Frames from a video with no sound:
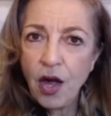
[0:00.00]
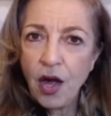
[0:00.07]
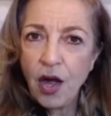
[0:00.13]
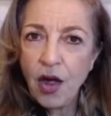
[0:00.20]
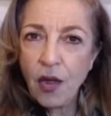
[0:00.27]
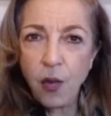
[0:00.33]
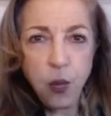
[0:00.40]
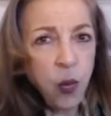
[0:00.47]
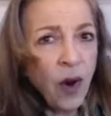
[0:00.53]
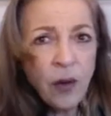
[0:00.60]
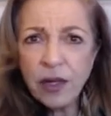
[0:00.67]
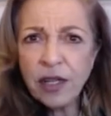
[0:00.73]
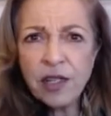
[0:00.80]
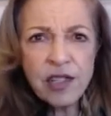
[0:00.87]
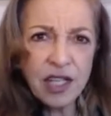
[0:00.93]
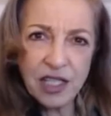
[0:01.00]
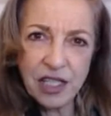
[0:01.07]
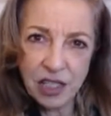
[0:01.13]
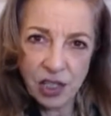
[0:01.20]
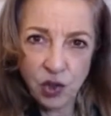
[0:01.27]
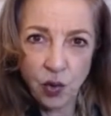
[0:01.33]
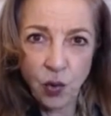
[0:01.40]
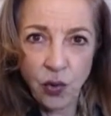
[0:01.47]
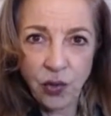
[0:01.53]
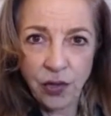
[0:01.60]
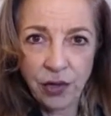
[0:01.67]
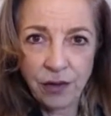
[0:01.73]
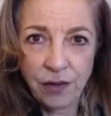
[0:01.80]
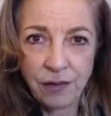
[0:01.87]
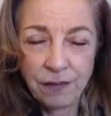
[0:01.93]
where is the
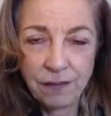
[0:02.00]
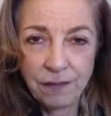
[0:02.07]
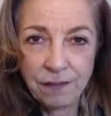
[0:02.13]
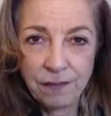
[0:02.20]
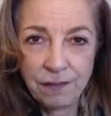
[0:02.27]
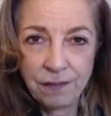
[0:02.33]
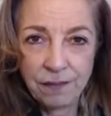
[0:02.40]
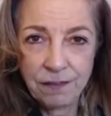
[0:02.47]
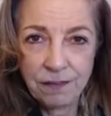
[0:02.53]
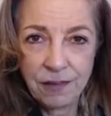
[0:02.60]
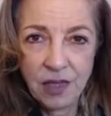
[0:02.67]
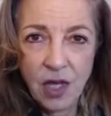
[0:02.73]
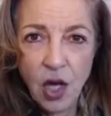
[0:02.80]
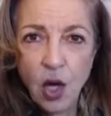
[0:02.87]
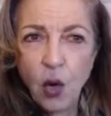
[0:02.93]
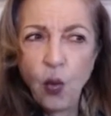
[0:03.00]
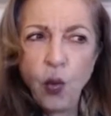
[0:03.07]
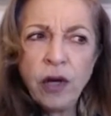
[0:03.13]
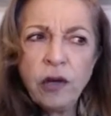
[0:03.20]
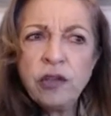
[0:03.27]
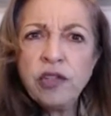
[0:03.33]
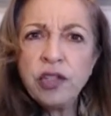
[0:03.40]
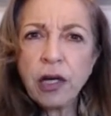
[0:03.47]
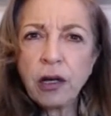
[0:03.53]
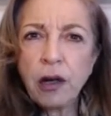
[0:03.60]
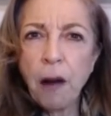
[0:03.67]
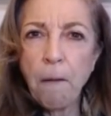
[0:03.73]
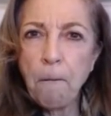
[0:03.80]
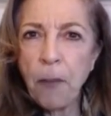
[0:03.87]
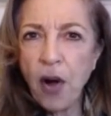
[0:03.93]
disorder? Where is the
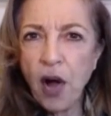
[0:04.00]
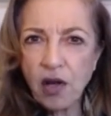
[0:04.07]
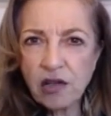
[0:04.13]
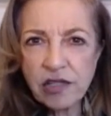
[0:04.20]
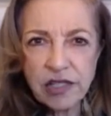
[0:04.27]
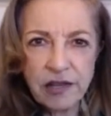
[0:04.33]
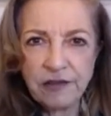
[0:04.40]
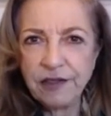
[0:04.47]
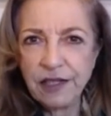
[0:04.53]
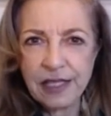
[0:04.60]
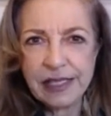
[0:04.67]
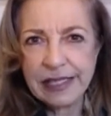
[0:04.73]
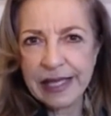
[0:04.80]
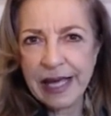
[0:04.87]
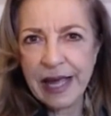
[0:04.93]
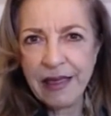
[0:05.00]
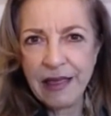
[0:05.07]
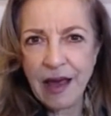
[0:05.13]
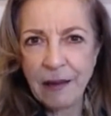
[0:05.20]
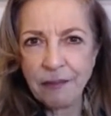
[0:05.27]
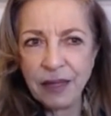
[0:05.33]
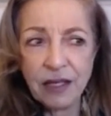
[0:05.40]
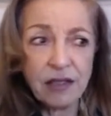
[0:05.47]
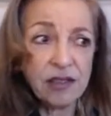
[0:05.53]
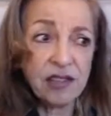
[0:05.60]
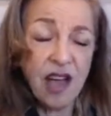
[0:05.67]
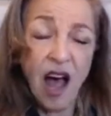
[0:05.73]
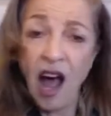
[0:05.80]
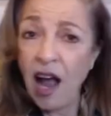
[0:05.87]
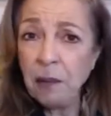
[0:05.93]
compulsiveness in that? Because
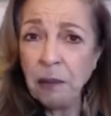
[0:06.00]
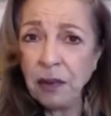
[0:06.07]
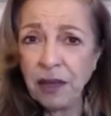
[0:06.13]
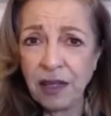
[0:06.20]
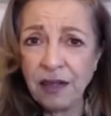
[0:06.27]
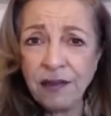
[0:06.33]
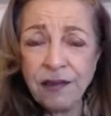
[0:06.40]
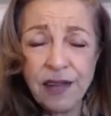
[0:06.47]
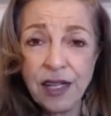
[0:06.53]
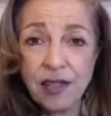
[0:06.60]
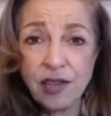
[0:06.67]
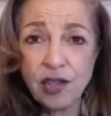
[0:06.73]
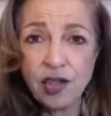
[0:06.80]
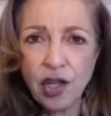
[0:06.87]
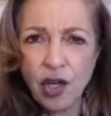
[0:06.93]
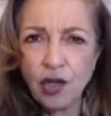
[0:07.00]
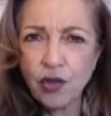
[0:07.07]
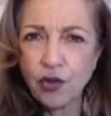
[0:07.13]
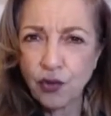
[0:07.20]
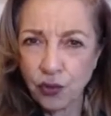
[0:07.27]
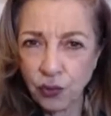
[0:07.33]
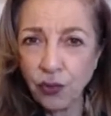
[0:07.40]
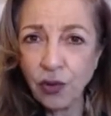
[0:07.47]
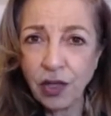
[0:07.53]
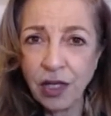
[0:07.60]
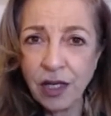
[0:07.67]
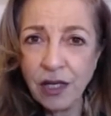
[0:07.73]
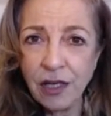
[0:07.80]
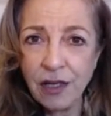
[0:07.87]
I believe it's truly